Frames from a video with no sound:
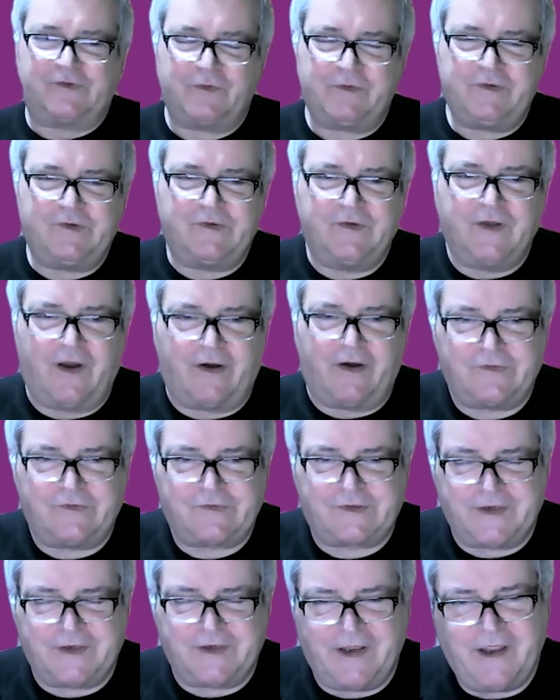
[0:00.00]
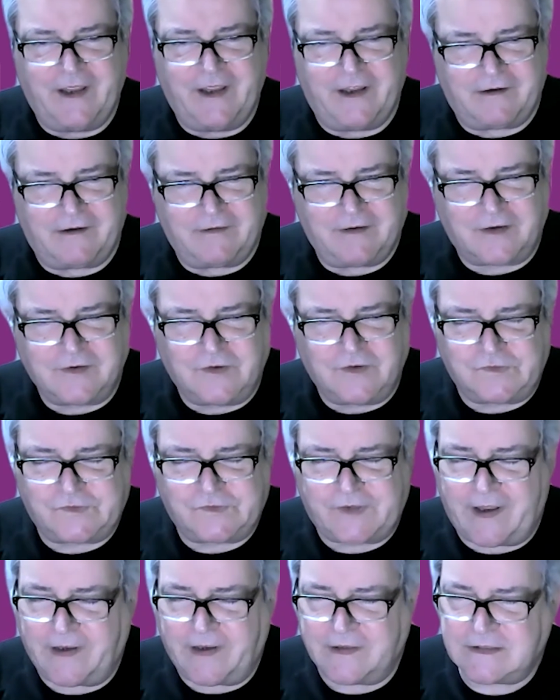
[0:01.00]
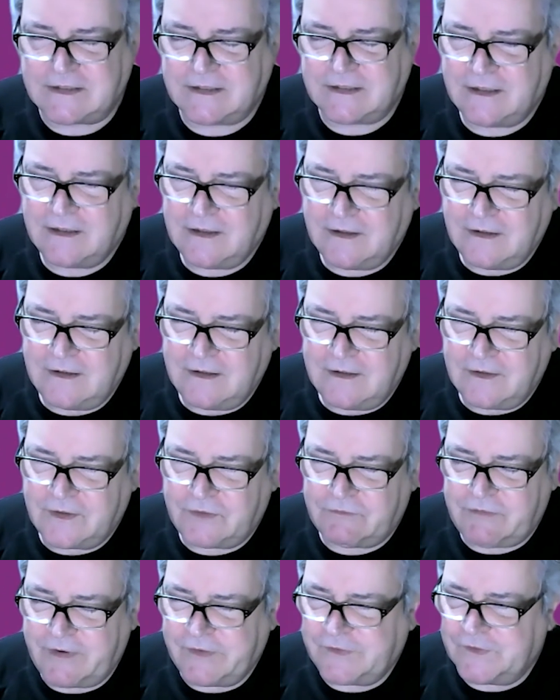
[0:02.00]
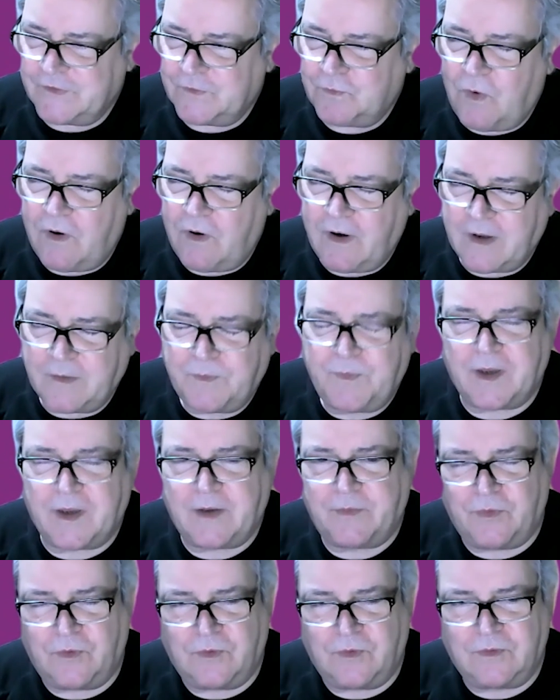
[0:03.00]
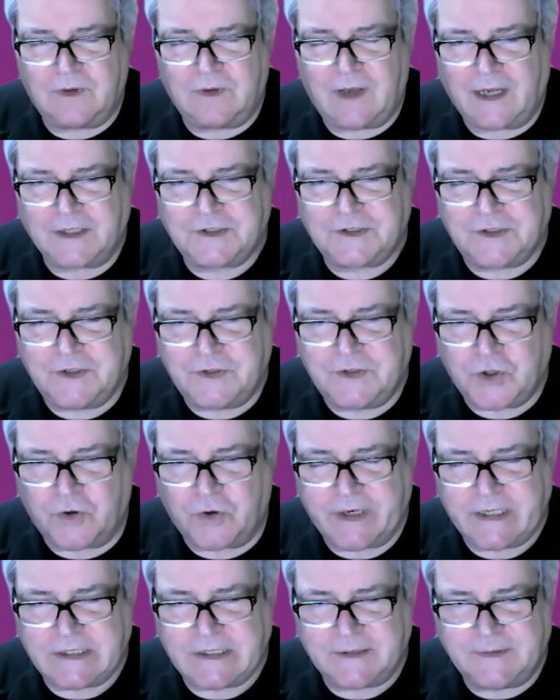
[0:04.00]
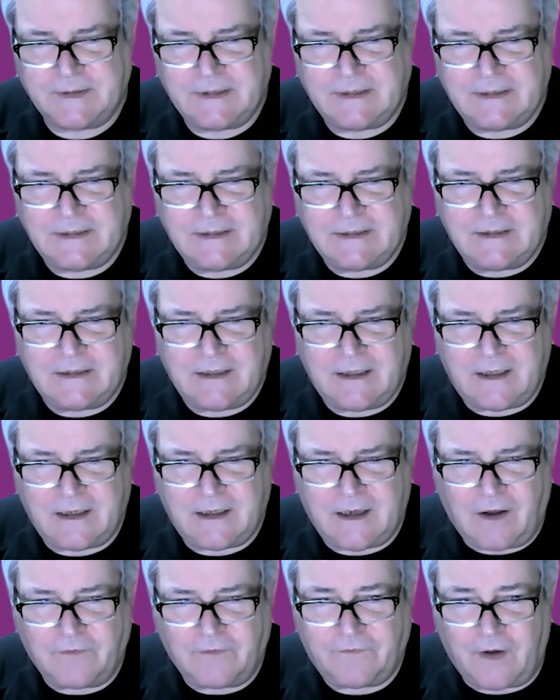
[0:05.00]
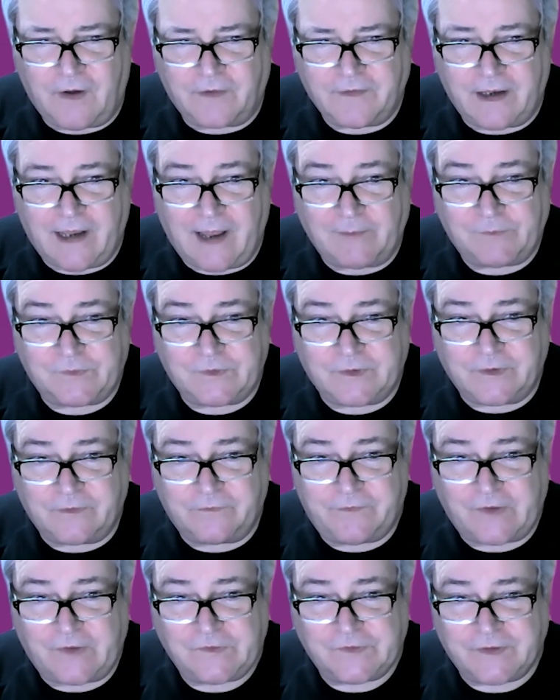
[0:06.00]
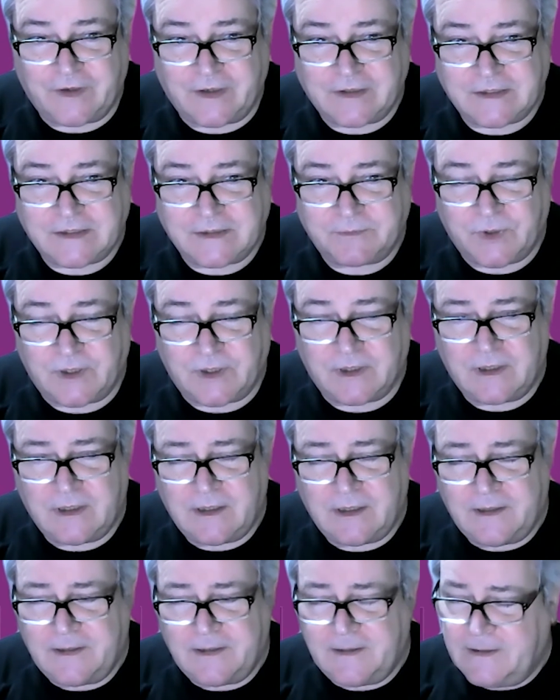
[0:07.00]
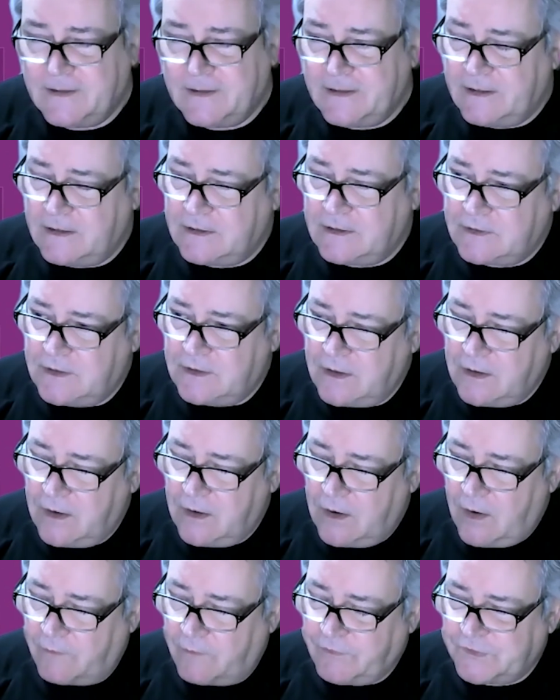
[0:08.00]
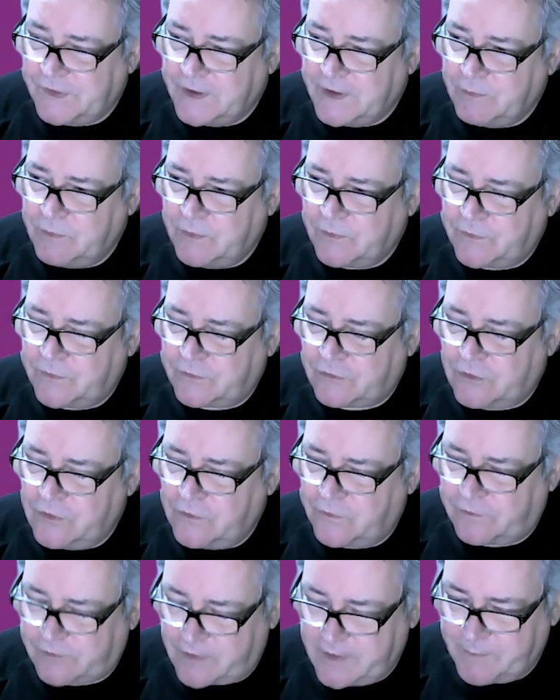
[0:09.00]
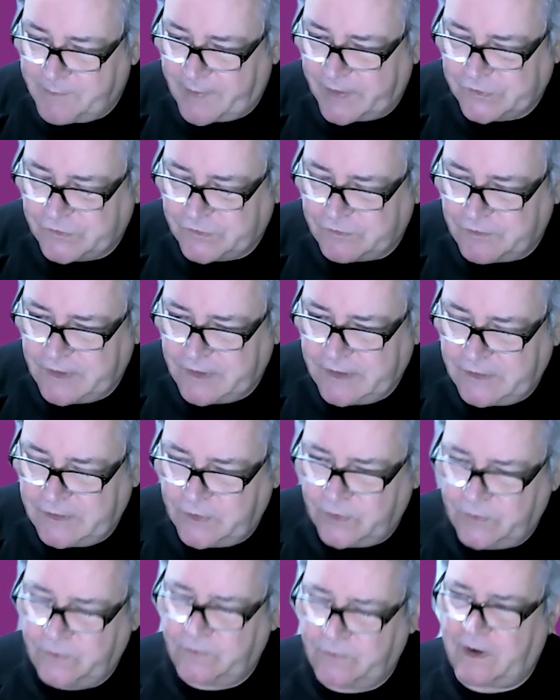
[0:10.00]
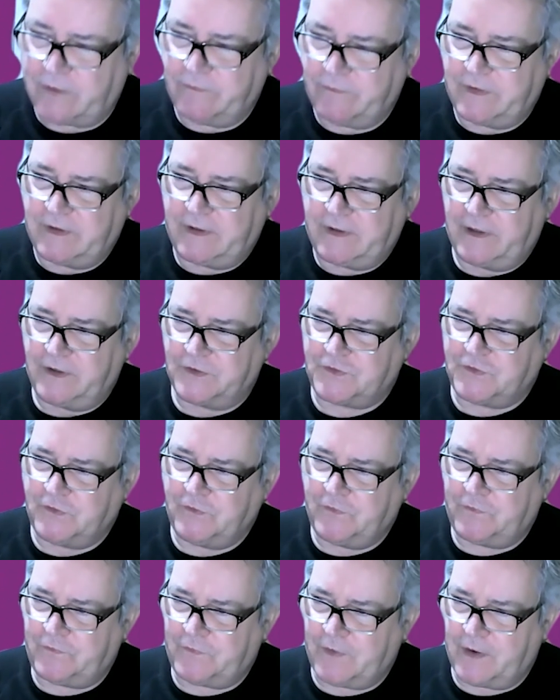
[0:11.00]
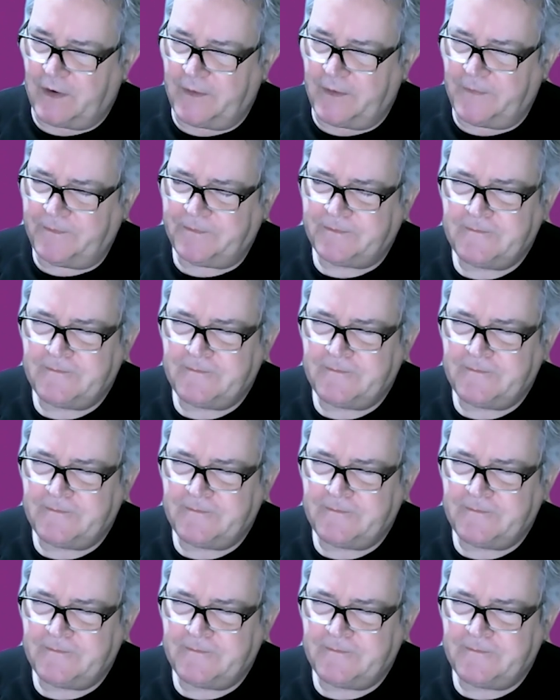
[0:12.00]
always nice to hear and understand the reasons why people actually joined. I find that absolutely fascinating. But obviously, through Freemasonry, you over the years you've sort